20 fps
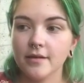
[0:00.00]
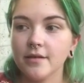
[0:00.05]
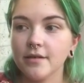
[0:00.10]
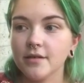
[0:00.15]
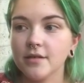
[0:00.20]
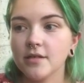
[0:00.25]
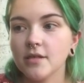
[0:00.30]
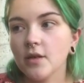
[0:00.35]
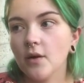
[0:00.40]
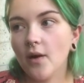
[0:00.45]

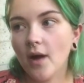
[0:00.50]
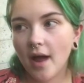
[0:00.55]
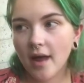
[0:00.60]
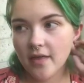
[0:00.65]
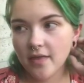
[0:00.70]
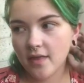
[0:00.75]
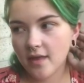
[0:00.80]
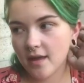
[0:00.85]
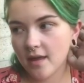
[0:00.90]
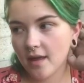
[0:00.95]
So I
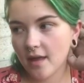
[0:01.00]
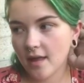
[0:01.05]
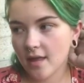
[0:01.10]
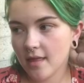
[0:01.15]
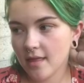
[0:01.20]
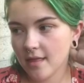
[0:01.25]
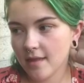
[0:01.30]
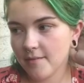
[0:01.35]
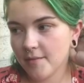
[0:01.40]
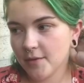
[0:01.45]
think
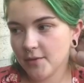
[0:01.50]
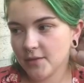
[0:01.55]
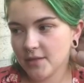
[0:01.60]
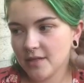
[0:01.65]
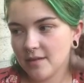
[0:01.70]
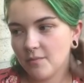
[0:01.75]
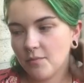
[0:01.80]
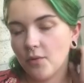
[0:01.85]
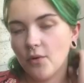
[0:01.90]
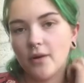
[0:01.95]
the most
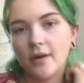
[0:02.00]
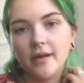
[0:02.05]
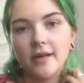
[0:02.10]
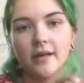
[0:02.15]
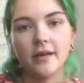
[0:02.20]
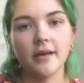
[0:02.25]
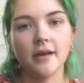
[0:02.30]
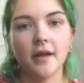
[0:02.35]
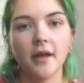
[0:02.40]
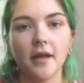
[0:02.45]

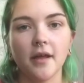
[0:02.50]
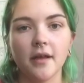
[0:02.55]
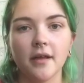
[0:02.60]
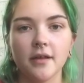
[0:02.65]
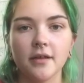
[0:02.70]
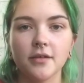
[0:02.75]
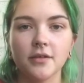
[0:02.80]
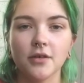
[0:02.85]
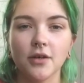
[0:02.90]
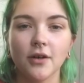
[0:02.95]
important
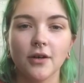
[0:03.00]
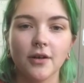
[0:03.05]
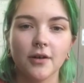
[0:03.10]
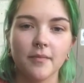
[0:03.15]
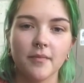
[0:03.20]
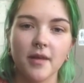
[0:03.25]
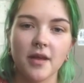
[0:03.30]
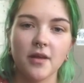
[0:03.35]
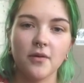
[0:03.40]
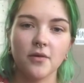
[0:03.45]

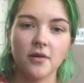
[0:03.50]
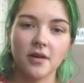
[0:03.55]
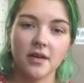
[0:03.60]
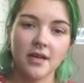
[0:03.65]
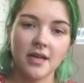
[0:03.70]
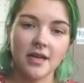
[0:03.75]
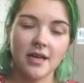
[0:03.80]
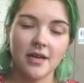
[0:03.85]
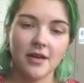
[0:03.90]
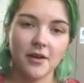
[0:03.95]
term that you are going
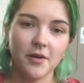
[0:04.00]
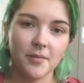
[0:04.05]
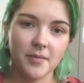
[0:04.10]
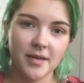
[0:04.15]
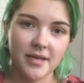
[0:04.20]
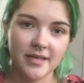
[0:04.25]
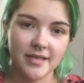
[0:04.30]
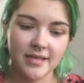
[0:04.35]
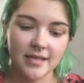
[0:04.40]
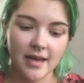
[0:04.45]
to hear
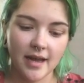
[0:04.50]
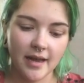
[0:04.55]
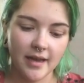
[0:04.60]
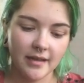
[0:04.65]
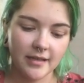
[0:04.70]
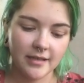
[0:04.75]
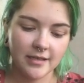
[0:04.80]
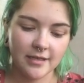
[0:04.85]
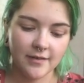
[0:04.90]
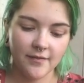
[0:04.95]
me say
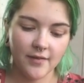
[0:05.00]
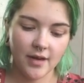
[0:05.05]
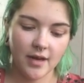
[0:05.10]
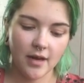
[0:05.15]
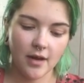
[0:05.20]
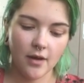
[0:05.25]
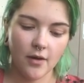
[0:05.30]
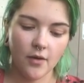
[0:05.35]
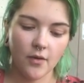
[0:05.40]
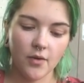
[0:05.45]
in this
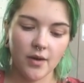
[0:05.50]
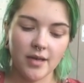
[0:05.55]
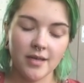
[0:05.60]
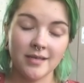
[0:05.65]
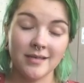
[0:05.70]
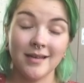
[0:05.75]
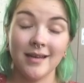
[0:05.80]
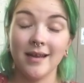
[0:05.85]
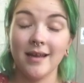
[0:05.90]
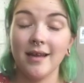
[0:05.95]
video
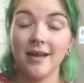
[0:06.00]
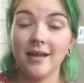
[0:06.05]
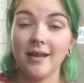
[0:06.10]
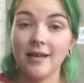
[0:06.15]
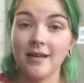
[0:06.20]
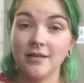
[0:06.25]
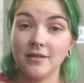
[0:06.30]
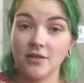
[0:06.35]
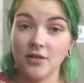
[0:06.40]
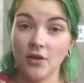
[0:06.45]
is
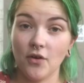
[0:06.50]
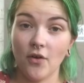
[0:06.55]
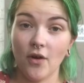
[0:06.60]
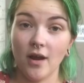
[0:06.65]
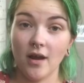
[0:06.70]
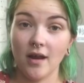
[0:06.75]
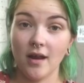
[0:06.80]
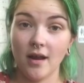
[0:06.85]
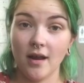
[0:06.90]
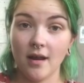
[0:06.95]

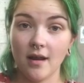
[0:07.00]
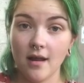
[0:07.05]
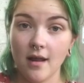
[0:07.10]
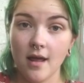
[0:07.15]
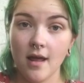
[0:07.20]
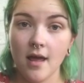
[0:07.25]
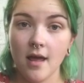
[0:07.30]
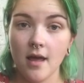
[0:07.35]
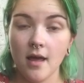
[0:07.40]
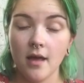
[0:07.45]
integrating.
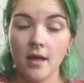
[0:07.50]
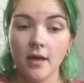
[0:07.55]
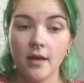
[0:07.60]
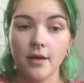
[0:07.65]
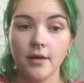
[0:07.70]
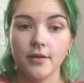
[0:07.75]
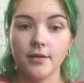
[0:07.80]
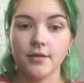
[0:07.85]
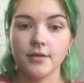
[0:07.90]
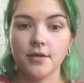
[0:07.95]

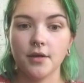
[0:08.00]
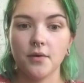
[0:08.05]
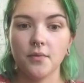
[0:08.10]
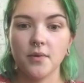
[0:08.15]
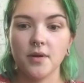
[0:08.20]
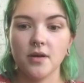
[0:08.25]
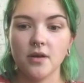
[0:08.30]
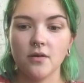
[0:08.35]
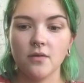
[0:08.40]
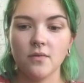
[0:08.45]
So
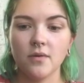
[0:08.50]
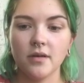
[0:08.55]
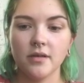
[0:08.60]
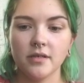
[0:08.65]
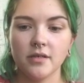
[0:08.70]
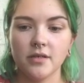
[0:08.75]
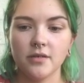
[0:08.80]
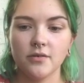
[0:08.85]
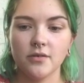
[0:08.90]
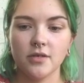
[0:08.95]
we don't
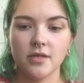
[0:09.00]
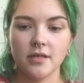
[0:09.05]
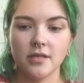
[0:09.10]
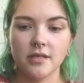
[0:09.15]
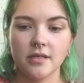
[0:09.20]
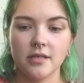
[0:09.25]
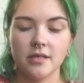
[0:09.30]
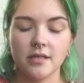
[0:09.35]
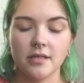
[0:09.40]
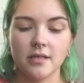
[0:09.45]
want to
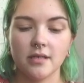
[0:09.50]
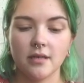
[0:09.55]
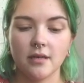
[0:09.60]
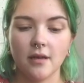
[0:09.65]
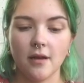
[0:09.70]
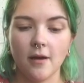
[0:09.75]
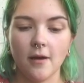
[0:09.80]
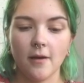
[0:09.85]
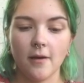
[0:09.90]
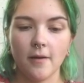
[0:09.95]
just
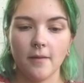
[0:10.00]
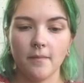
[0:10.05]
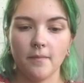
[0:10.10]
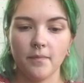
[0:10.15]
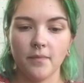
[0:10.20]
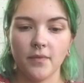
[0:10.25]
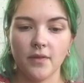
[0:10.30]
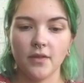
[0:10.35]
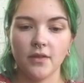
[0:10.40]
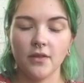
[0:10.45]

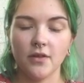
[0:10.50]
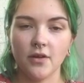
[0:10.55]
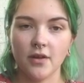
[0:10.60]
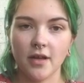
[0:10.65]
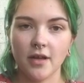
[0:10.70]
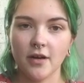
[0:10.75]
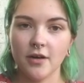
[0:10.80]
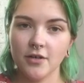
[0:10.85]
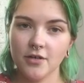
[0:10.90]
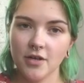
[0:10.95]
look
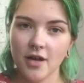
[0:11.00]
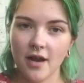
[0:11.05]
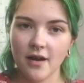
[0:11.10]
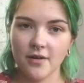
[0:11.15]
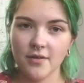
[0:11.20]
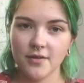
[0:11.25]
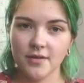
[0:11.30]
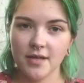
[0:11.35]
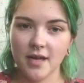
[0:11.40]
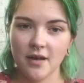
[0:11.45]
at our
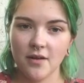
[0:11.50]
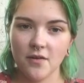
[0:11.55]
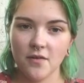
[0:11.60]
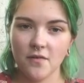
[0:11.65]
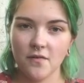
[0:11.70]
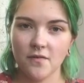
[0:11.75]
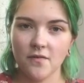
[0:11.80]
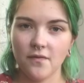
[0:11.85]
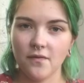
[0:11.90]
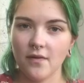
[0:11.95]
shadow
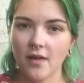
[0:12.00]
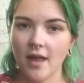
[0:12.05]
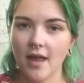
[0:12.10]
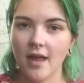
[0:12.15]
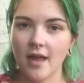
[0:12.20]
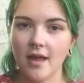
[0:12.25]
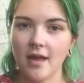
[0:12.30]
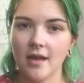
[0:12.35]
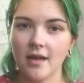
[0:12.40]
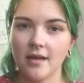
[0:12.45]
self
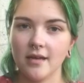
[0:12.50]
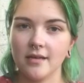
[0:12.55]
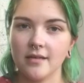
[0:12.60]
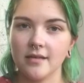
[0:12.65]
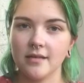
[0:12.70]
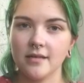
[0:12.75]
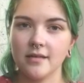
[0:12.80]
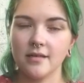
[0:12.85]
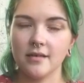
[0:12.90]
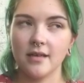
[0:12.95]

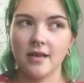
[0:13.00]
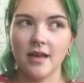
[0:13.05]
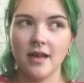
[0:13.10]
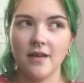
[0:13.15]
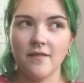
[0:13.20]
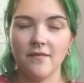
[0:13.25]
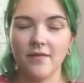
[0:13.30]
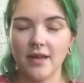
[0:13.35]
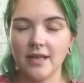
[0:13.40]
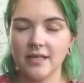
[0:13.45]
and
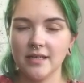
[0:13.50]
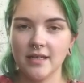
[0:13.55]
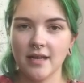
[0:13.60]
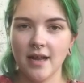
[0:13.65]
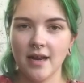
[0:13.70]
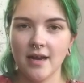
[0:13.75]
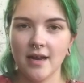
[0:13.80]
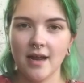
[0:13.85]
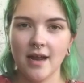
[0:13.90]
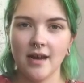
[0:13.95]

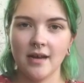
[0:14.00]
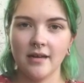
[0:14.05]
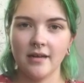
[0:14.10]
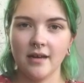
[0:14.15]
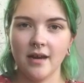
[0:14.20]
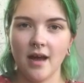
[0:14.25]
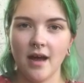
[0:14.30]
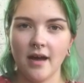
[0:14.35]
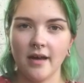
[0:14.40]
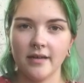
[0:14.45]
investigate it and
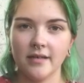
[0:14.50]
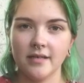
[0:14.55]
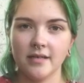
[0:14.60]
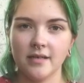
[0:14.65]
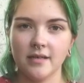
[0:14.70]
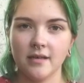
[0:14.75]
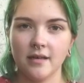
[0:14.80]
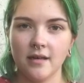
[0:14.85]
not